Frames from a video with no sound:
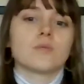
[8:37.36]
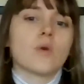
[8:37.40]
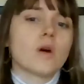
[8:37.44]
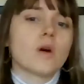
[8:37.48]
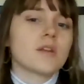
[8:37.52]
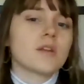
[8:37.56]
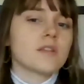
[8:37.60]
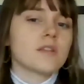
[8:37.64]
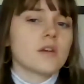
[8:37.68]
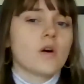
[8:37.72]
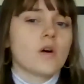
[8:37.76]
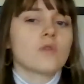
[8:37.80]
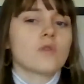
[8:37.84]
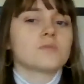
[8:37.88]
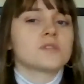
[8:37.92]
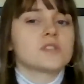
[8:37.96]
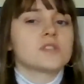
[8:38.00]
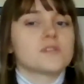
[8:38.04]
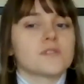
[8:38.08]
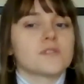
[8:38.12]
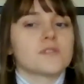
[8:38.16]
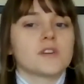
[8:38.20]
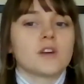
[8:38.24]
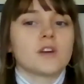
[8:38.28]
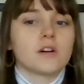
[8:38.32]
what are the
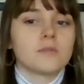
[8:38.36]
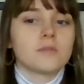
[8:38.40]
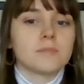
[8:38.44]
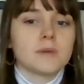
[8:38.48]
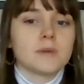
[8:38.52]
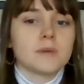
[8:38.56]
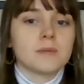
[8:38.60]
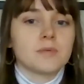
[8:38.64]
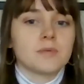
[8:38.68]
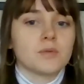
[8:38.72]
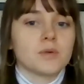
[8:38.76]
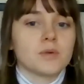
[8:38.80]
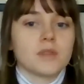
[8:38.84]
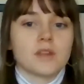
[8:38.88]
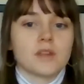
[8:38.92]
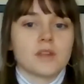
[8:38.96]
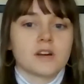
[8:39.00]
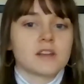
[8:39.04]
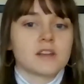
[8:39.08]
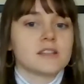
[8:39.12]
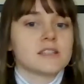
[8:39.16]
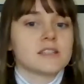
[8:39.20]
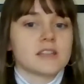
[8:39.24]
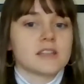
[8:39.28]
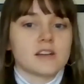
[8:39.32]
options for young people when they're
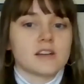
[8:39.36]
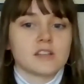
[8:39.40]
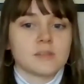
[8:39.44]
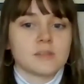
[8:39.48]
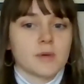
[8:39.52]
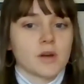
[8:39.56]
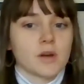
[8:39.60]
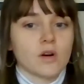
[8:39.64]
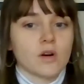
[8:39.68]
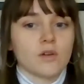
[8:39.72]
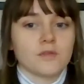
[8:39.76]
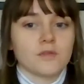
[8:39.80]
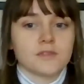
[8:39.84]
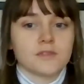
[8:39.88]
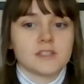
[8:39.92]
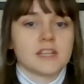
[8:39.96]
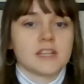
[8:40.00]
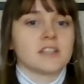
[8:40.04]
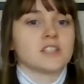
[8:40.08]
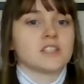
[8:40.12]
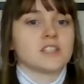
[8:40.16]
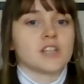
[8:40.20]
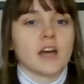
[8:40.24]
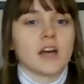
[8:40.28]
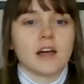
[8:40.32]
concerned about
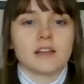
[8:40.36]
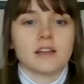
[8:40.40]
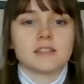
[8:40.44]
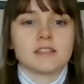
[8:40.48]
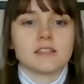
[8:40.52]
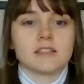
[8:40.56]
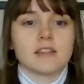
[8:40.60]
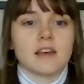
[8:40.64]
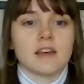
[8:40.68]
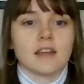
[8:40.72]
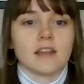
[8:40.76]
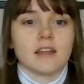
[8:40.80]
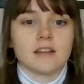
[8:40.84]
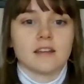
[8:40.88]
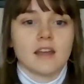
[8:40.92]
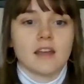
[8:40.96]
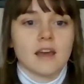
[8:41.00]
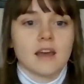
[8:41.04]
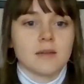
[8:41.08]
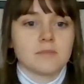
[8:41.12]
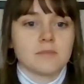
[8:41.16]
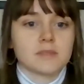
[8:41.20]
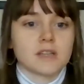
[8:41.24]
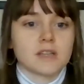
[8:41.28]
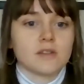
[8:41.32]
confidentiality then?
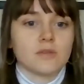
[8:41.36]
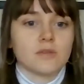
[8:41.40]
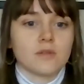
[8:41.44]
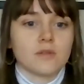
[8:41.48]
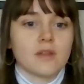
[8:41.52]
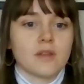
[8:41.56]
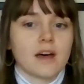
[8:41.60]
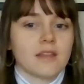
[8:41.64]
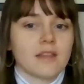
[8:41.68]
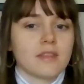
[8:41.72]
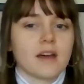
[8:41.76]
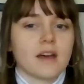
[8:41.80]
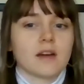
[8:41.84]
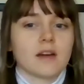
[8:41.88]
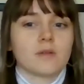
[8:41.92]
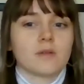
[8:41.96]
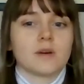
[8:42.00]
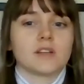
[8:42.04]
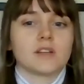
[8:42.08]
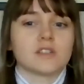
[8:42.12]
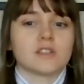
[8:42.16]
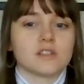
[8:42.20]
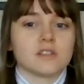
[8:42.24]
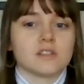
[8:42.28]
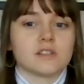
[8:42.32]
Because I know that
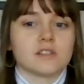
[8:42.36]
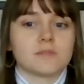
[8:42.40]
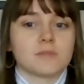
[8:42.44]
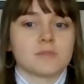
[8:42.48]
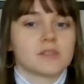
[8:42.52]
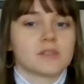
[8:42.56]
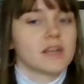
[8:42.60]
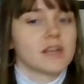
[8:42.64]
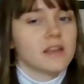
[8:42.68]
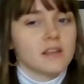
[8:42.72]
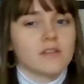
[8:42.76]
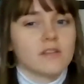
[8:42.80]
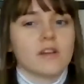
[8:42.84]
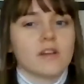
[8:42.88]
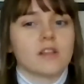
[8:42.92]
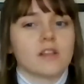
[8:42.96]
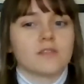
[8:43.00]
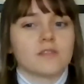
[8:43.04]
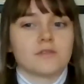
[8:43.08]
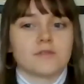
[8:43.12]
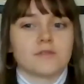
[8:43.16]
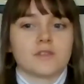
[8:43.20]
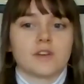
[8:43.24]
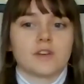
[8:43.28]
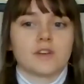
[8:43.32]
question is particularly
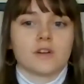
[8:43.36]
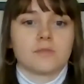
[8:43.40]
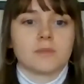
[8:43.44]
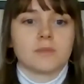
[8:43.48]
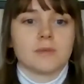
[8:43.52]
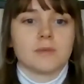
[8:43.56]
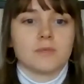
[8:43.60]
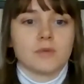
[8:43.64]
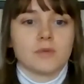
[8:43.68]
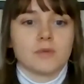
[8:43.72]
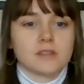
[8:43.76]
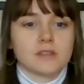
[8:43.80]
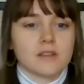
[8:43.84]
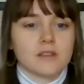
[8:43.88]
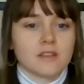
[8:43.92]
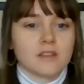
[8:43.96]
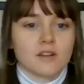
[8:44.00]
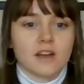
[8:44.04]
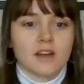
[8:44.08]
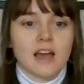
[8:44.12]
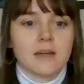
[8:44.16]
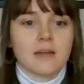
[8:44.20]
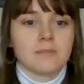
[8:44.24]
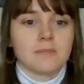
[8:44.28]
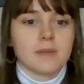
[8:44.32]
relevant for young people, because I think there
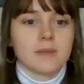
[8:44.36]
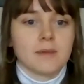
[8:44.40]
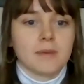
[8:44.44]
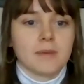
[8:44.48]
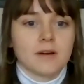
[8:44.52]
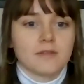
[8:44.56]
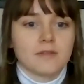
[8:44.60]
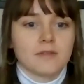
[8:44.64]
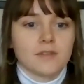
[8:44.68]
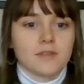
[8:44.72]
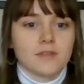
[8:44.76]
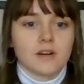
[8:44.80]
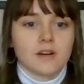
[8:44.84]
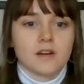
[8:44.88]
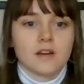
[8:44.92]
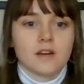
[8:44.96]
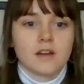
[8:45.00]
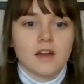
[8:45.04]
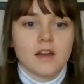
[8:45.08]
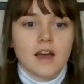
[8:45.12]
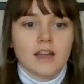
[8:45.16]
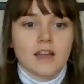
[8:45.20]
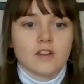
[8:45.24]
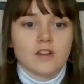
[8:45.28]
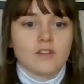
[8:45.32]
can be a bit of
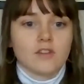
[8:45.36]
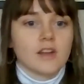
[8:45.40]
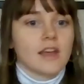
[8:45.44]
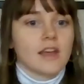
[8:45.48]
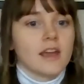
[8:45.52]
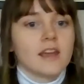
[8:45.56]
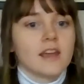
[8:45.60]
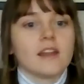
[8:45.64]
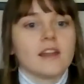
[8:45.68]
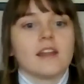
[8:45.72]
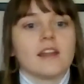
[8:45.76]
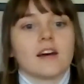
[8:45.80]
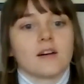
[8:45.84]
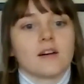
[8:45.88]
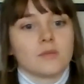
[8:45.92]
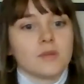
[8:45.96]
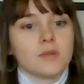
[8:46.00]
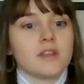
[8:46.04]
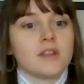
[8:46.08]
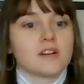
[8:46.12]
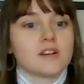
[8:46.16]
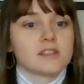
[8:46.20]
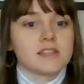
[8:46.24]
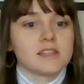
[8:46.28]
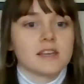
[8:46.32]
a grey area when
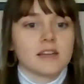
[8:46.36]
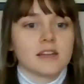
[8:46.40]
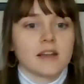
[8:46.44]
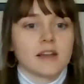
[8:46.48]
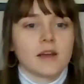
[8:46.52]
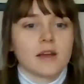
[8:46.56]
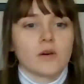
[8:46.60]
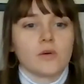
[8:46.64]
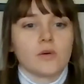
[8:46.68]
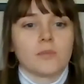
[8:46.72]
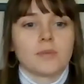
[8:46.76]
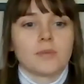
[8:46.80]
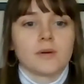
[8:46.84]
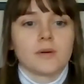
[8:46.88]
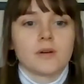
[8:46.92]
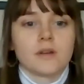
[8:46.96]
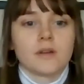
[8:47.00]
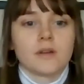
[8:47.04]
they're seeking help.